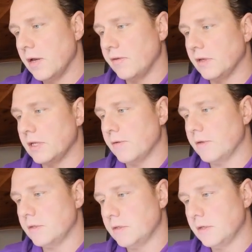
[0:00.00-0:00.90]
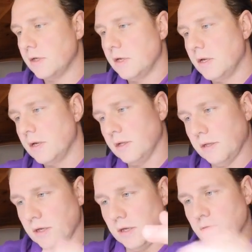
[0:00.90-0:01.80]
I think there is
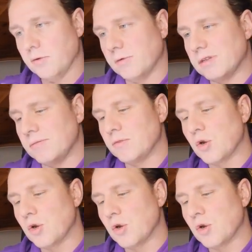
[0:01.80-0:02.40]
the individualism.